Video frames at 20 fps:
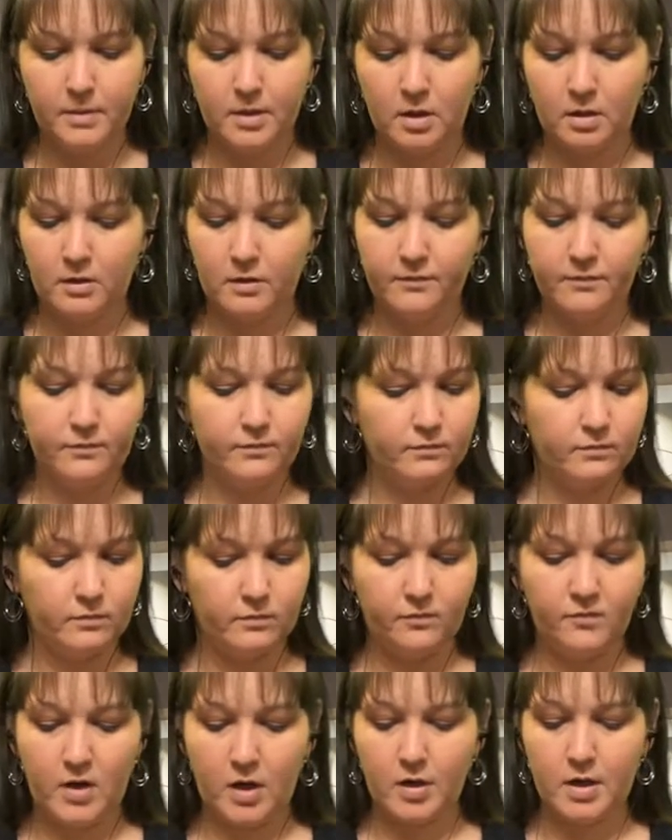They're
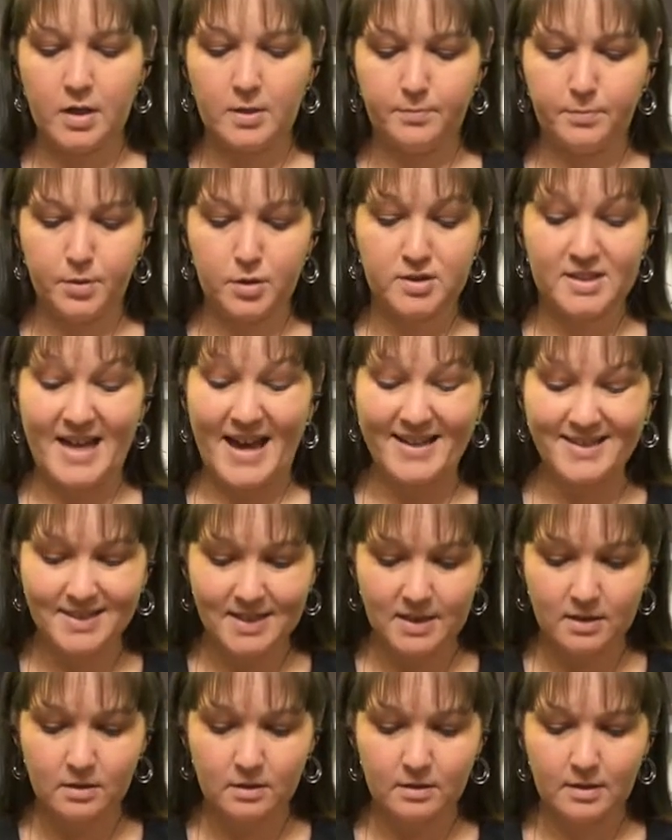very
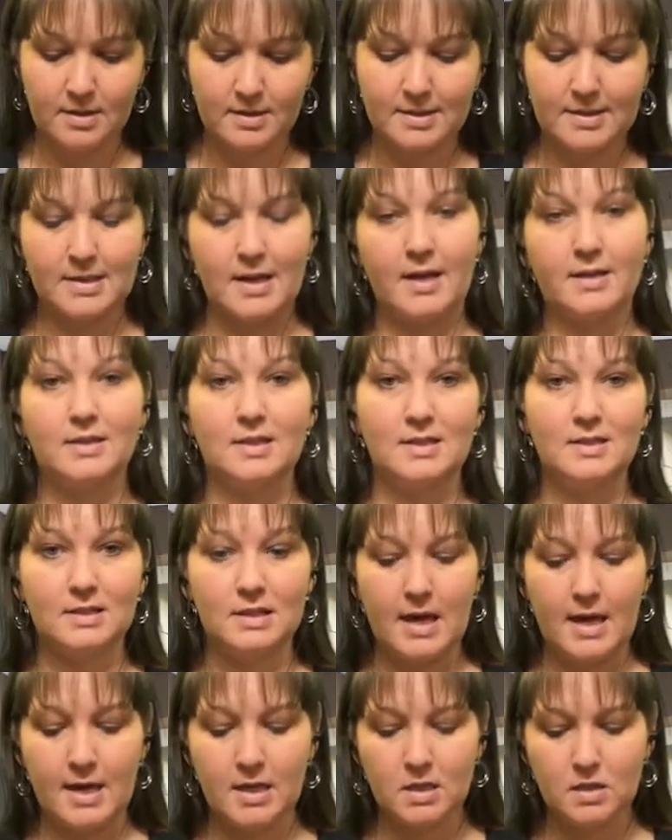protected inside this
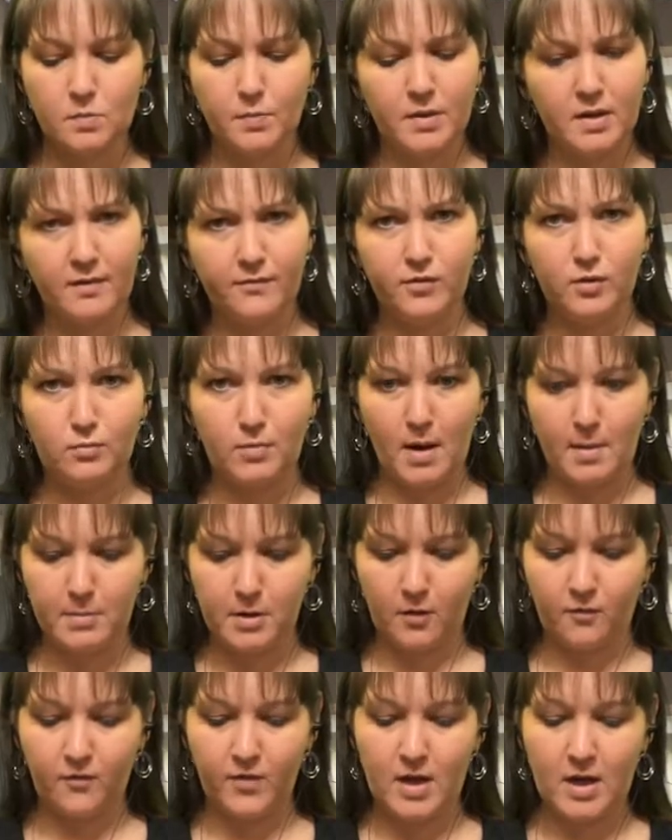case, but if you
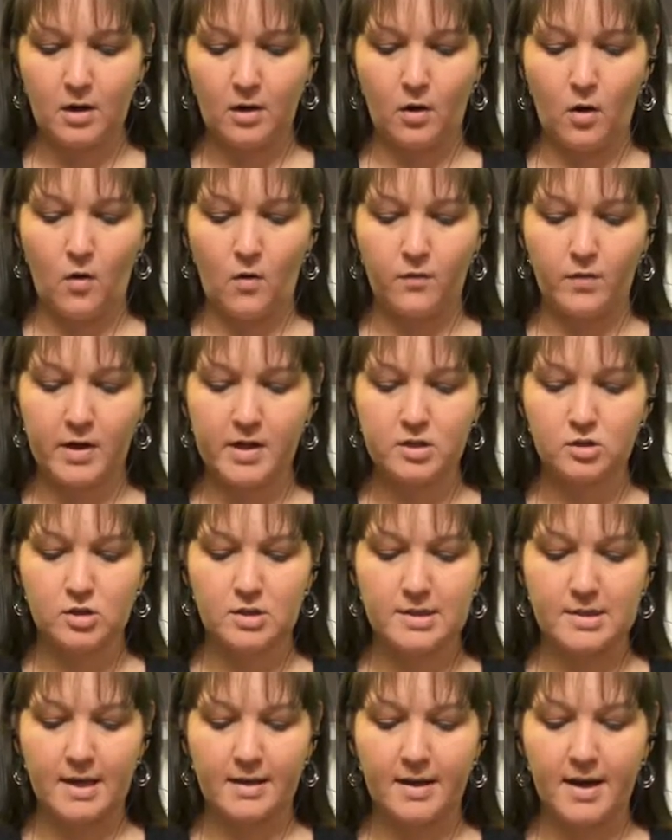rub your finger over it,
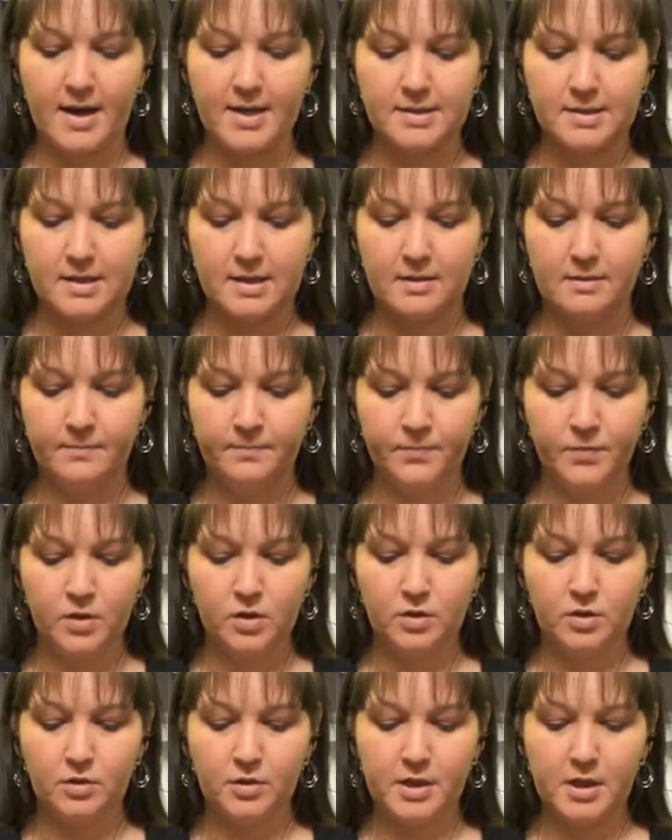just like I did,
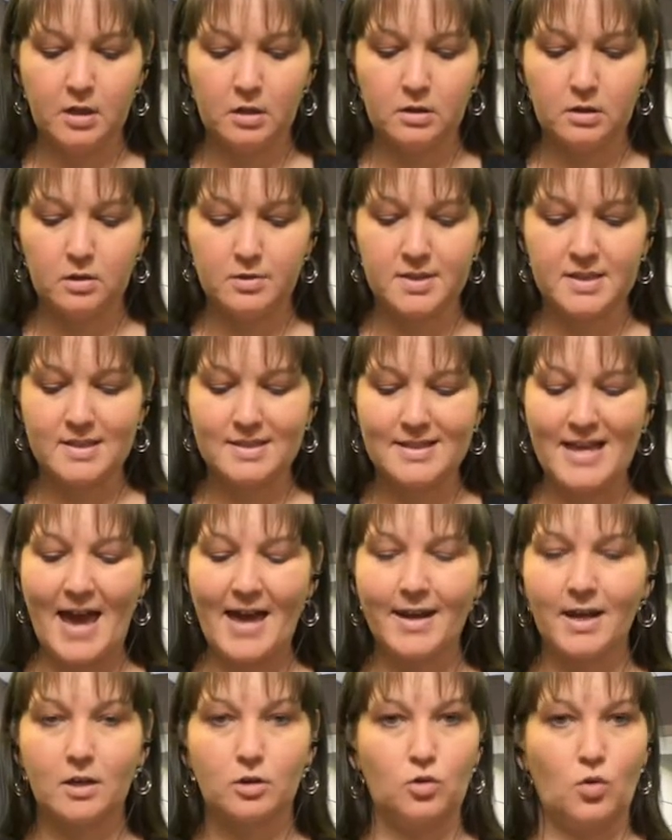you'll hear a little
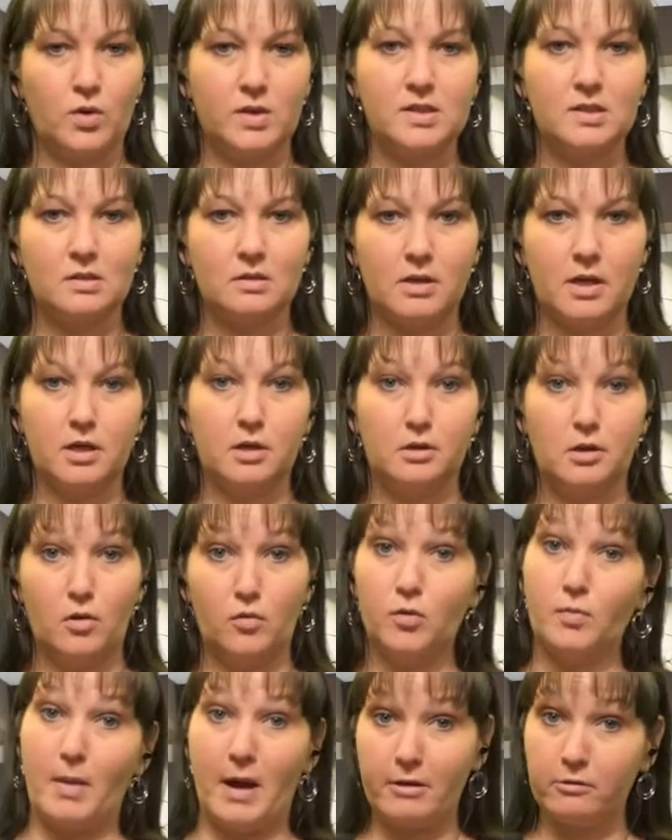static noise to let you
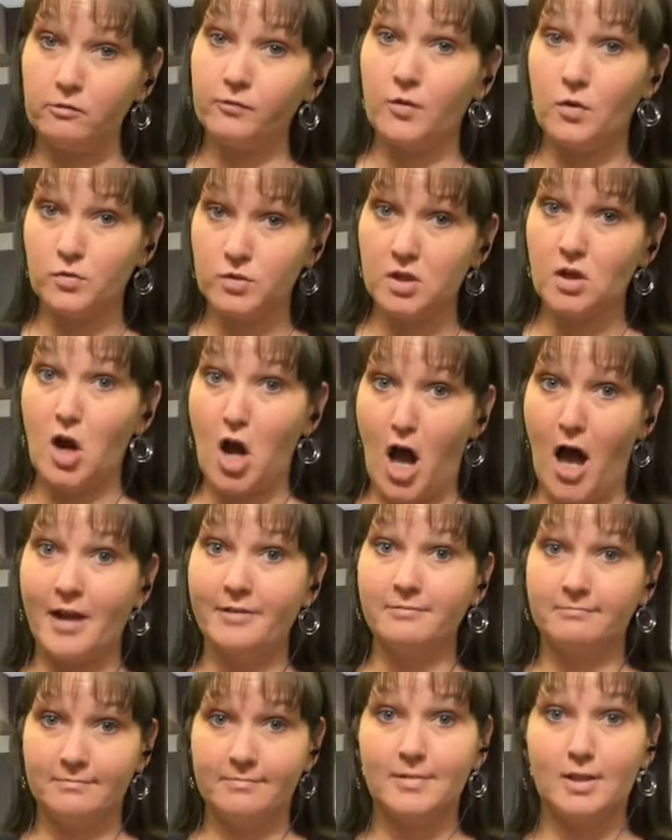know the microphones are
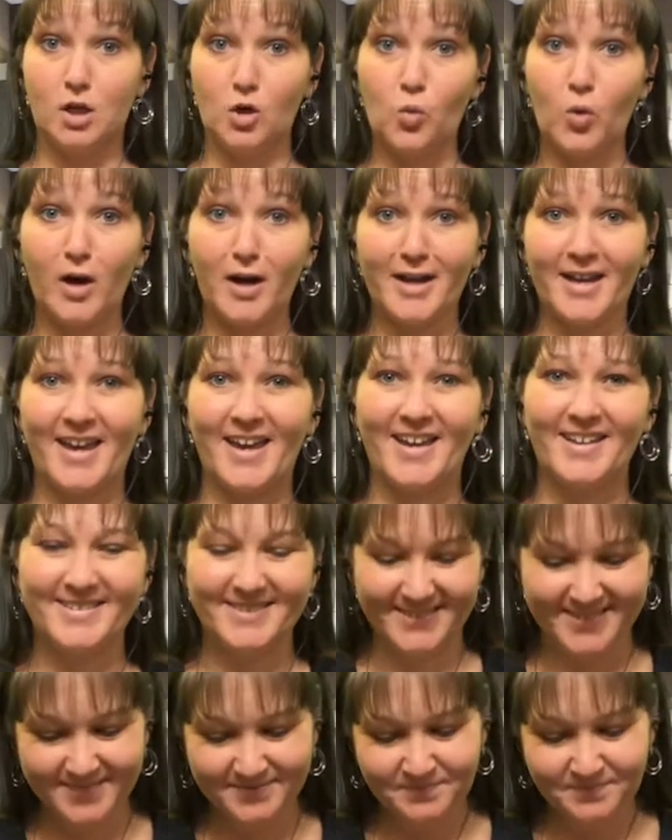on, they're working.